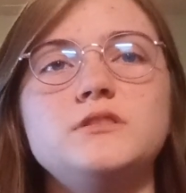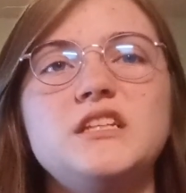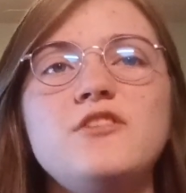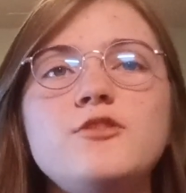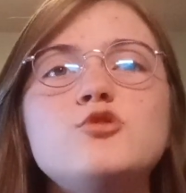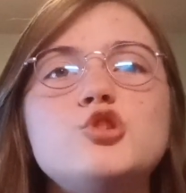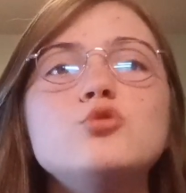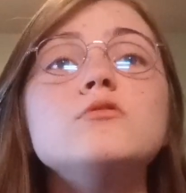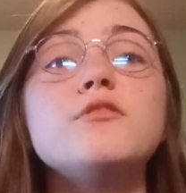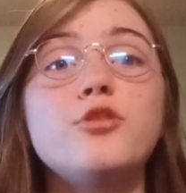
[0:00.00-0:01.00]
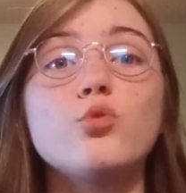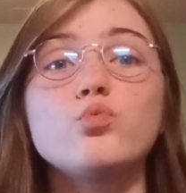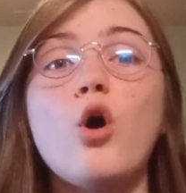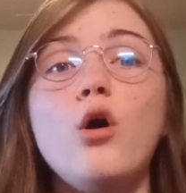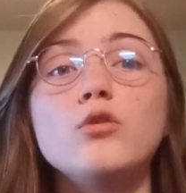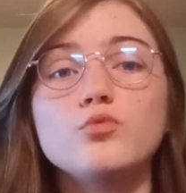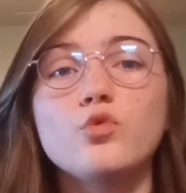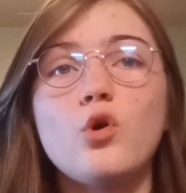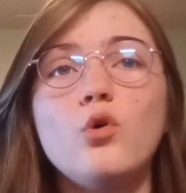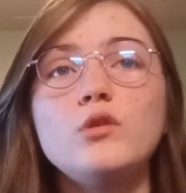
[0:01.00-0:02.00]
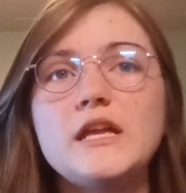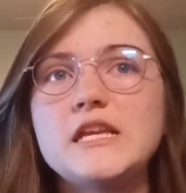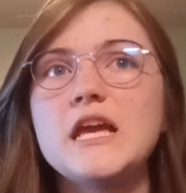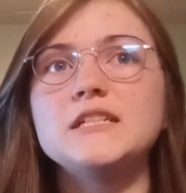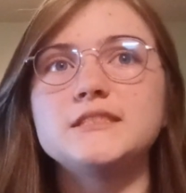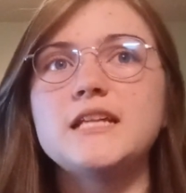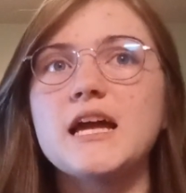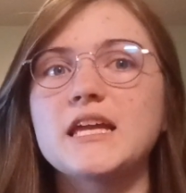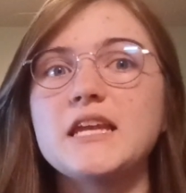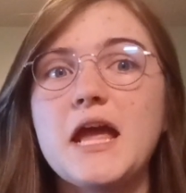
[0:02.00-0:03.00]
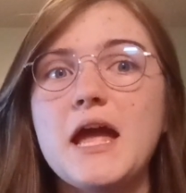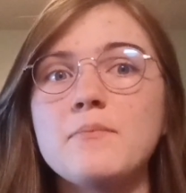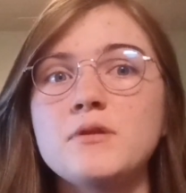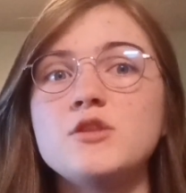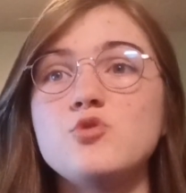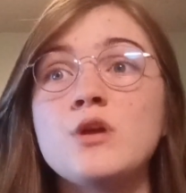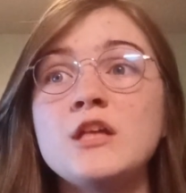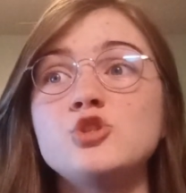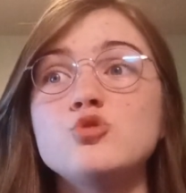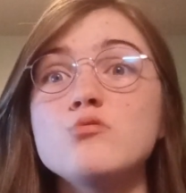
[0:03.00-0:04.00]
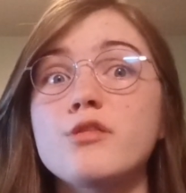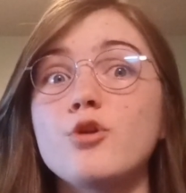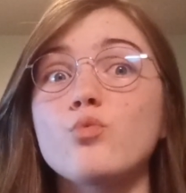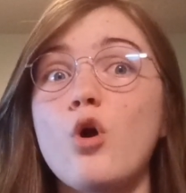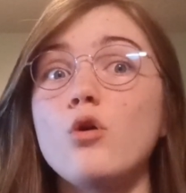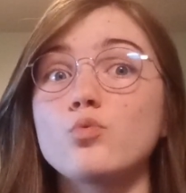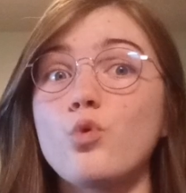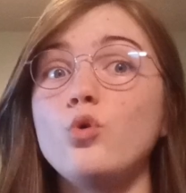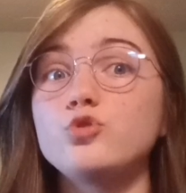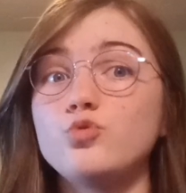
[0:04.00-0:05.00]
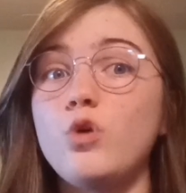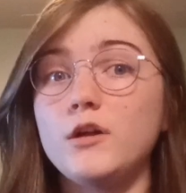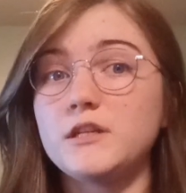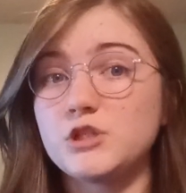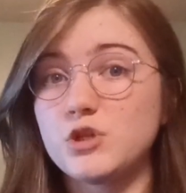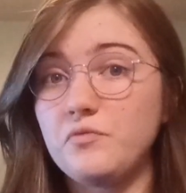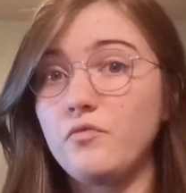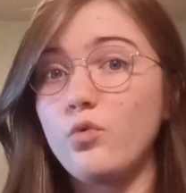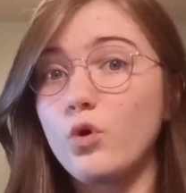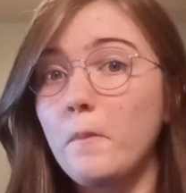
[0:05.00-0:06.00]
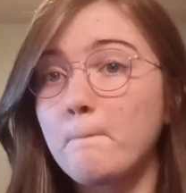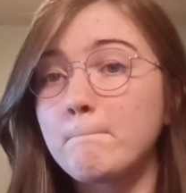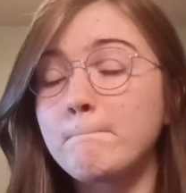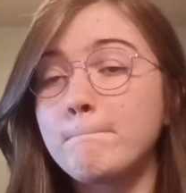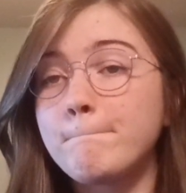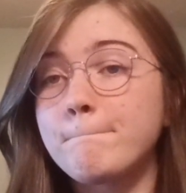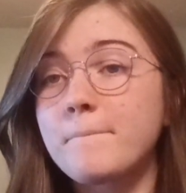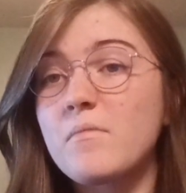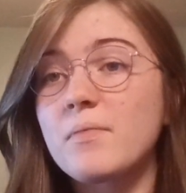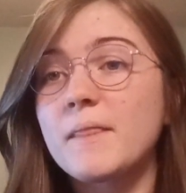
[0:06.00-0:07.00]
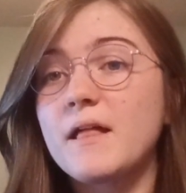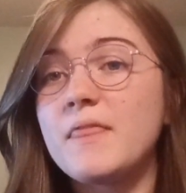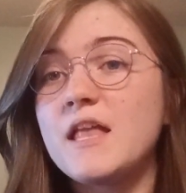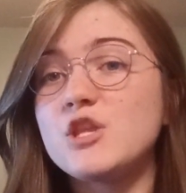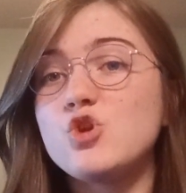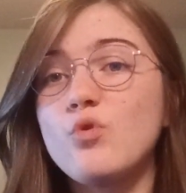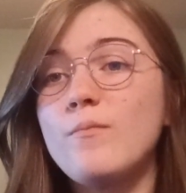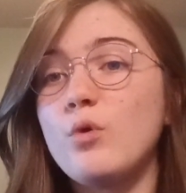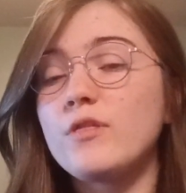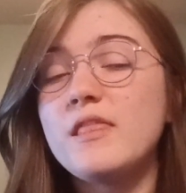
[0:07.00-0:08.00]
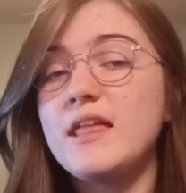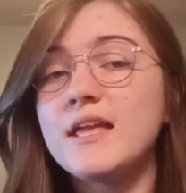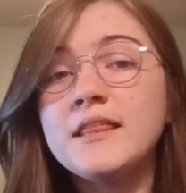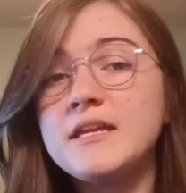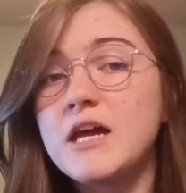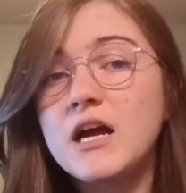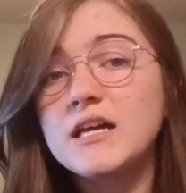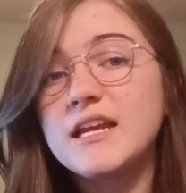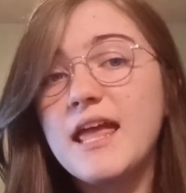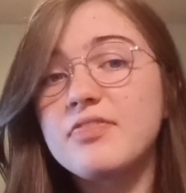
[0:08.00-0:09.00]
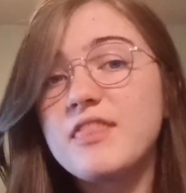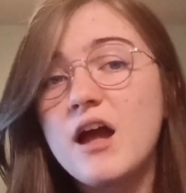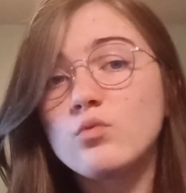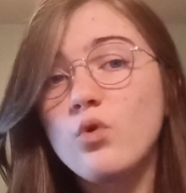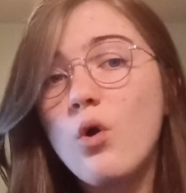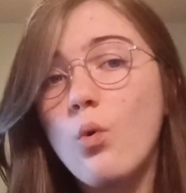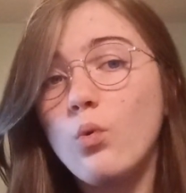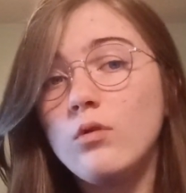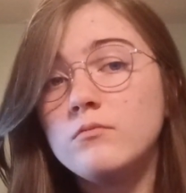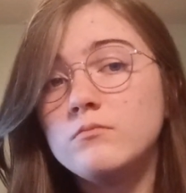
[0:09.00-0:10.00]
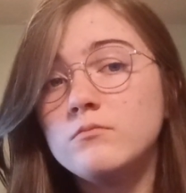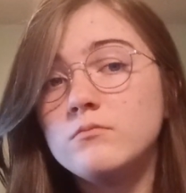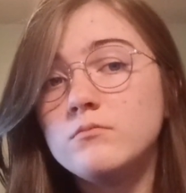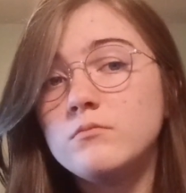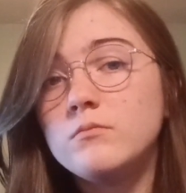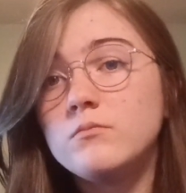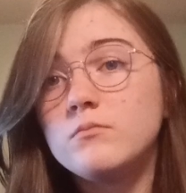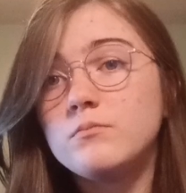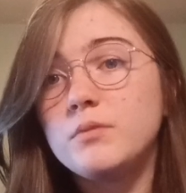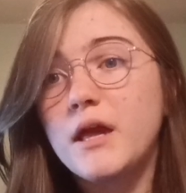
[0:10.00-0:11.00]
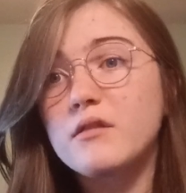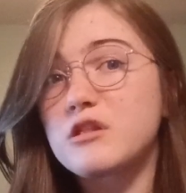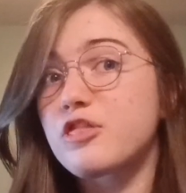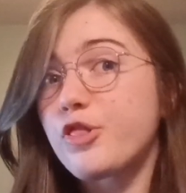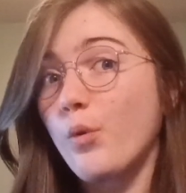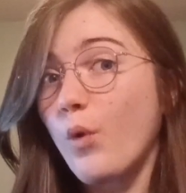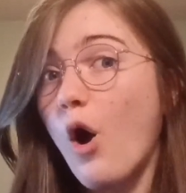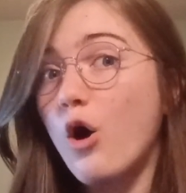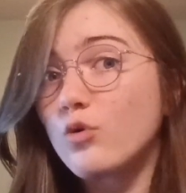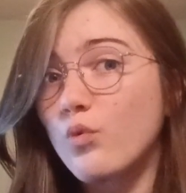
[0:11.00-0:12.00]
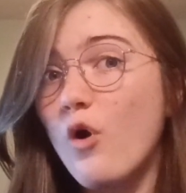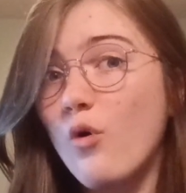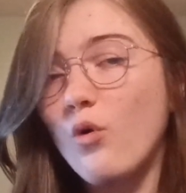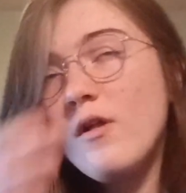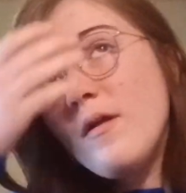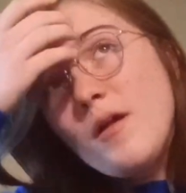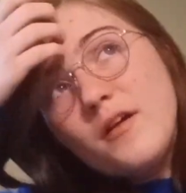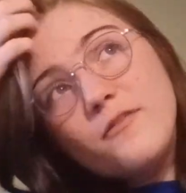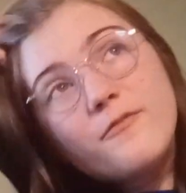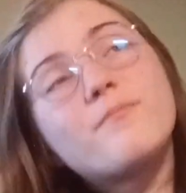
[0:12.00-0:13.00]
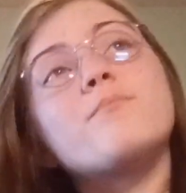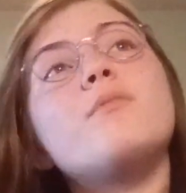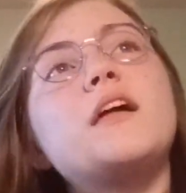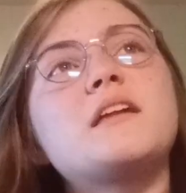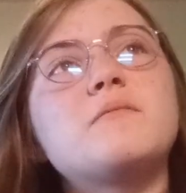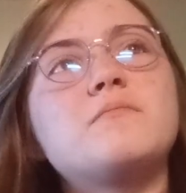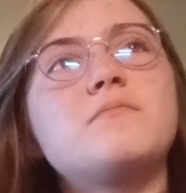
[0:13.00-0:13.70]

if you choose the wrong role, and yes, that can happen, you can choose the wrong role to audition for, then you're more than likely not going to get that role because it's the wrong role. Like,